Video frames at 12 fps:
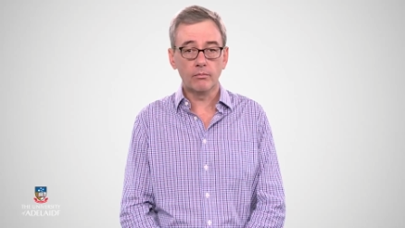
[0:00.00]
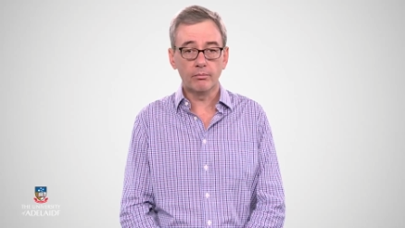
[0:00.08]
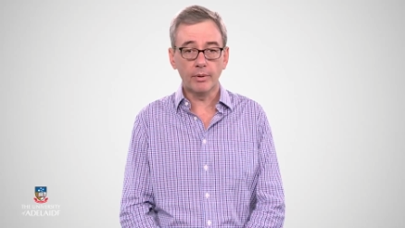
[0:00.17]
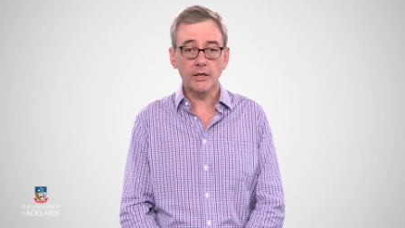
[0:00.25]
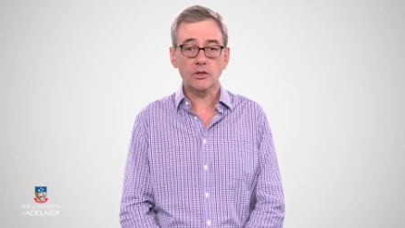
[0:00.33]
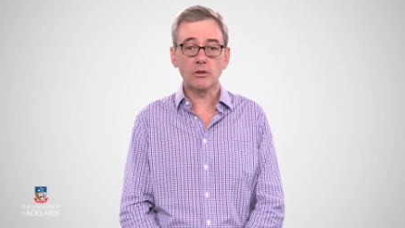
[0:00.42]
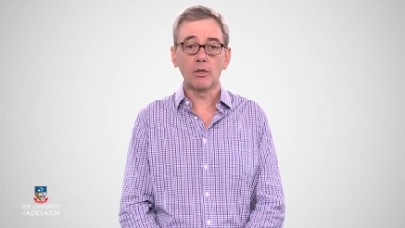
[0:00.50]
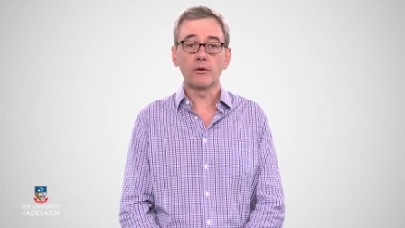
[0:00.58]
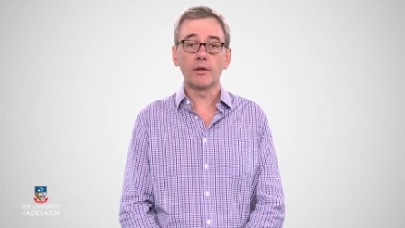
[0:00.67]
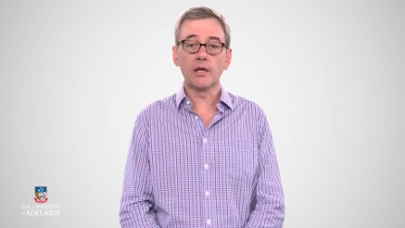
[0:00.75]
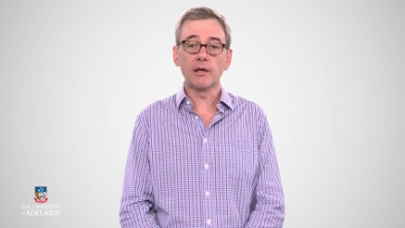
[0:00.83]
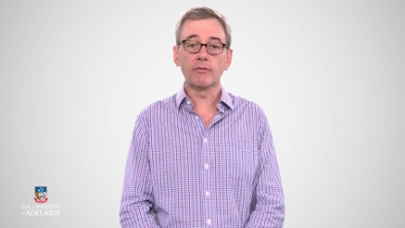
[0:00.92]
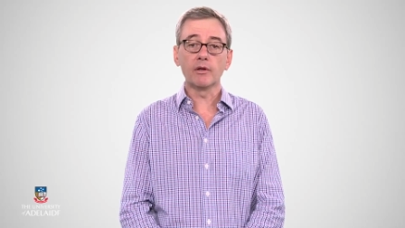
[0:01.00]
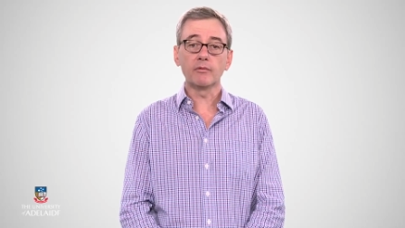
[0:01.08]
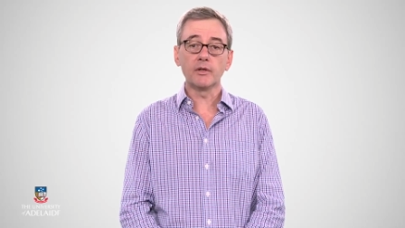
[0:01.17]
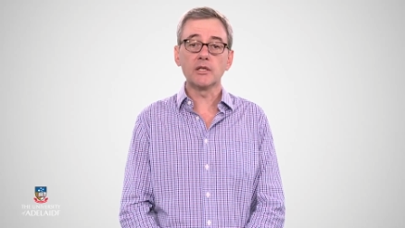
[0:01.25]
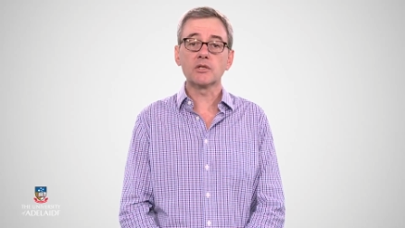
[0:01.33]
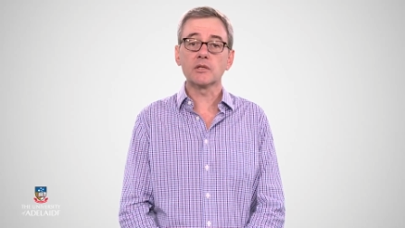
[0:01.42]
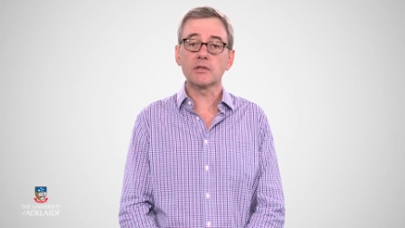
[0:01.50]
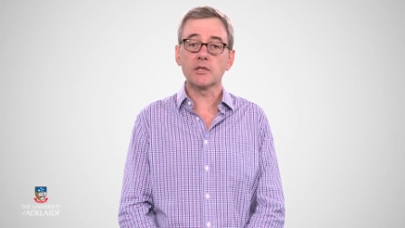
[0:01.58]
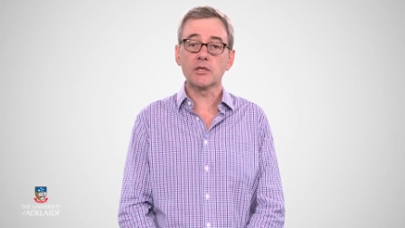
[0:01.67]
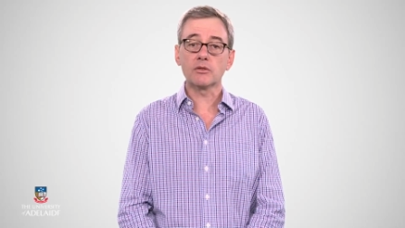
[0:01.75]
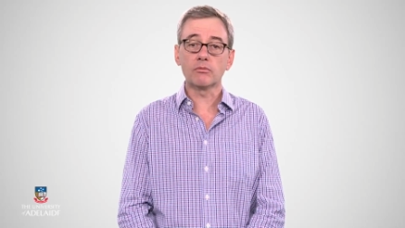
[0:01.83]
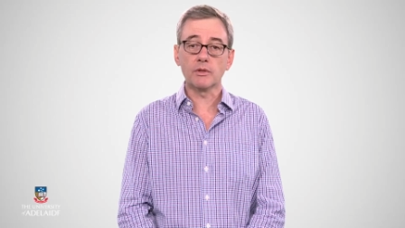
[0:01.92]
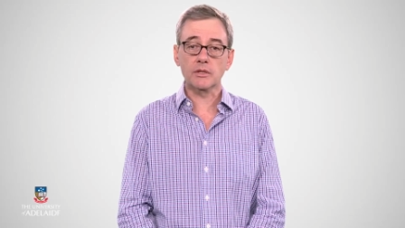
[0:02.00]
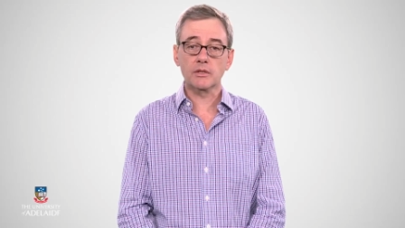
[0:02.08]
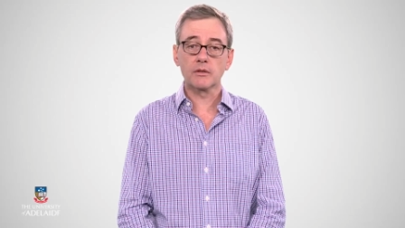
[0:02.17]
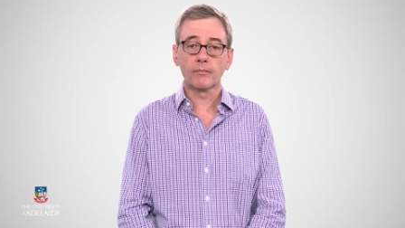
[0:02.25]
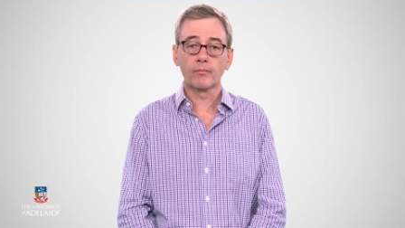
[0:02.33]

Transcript: based on the level of each assessed risk.